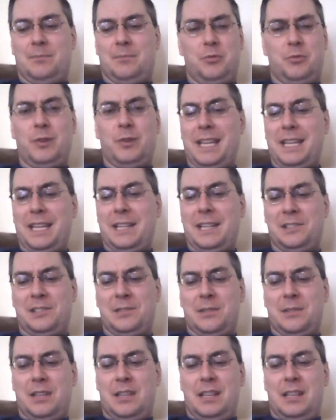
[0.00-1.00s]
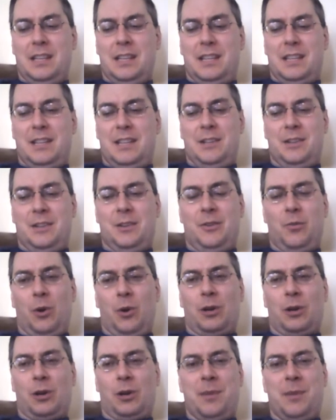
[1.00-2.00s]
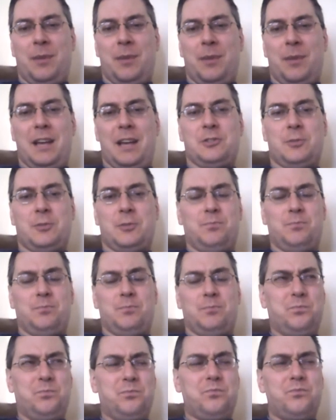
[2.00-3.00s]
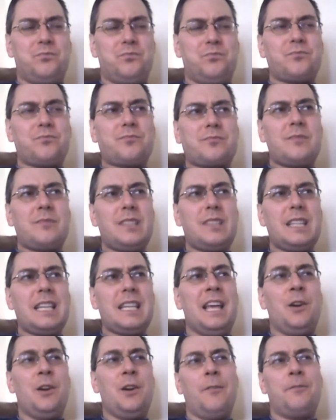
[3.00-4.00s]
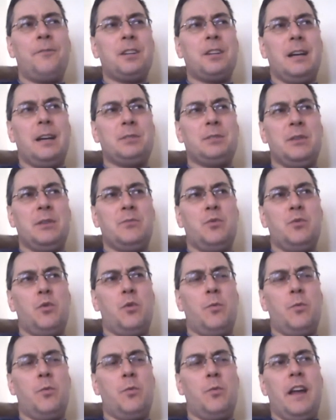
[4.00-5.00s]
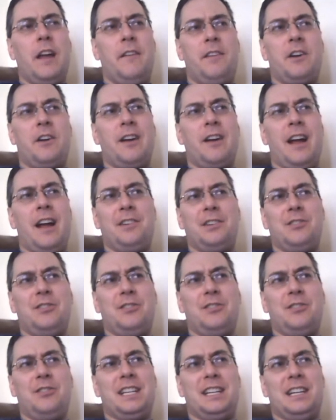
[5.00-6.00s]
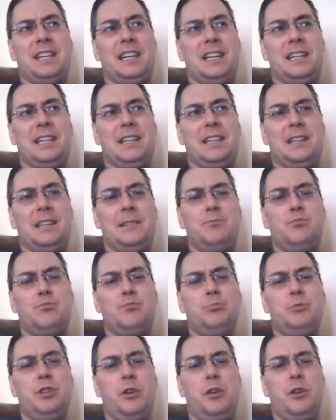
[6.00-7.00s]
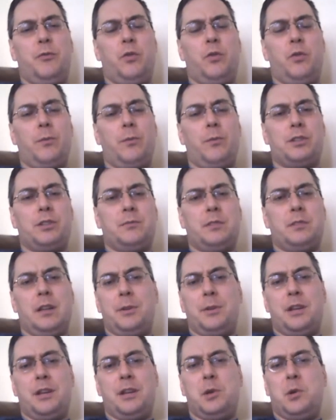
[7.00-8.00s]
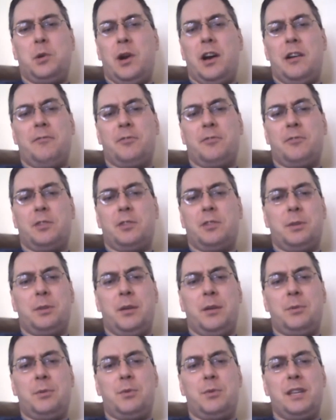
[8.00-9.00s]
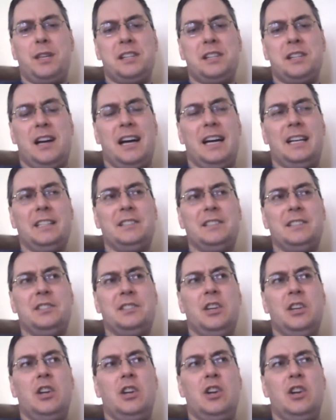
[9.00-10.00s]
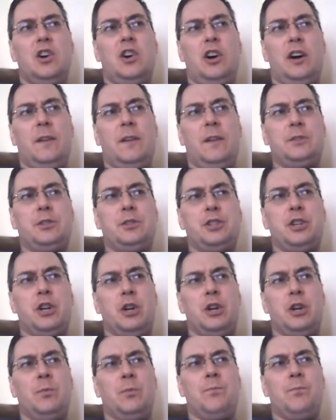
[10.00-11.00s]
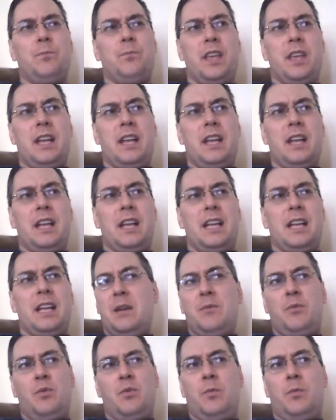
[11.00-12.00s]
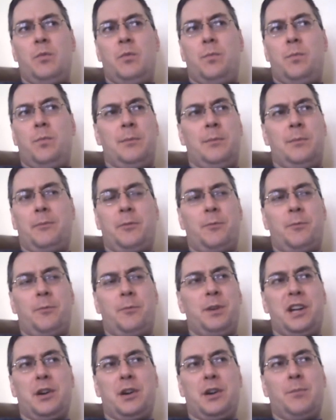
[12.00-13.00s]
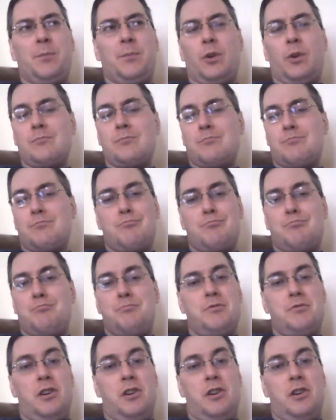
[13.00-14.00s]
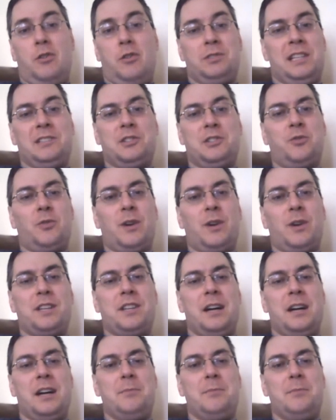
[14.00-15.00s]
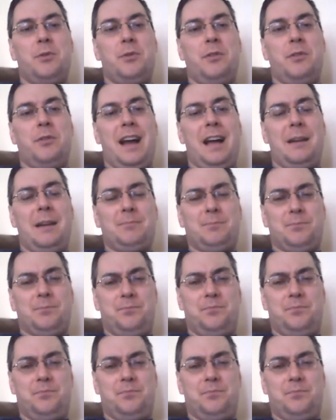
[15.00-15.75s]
leagues. He'll work as a manager, and oftentimes he will, if they're having like former WWF or WWE guys on the show, he will pick them up from the airport. Always has a great time doing that.